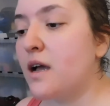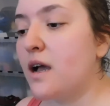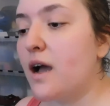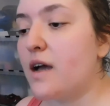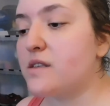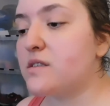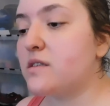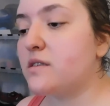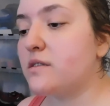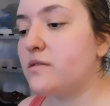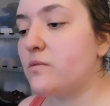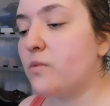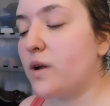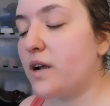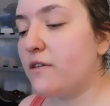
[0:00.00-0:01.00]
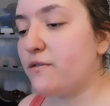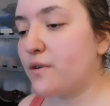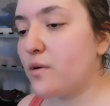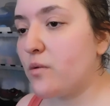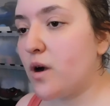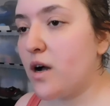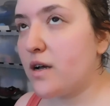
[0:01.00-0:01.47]
I went out for
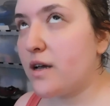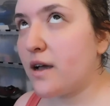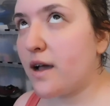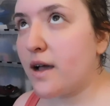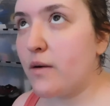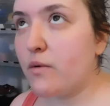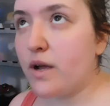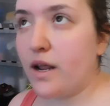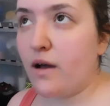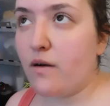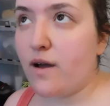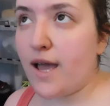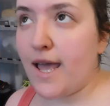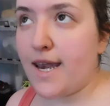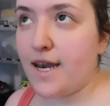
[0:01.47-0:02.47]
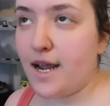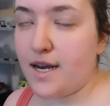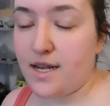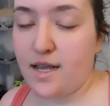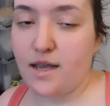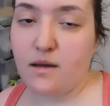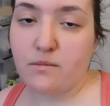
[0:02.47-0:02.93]
a walk. I went out at 9
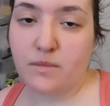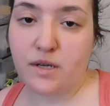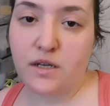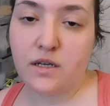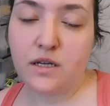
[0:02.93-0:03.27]
a.m.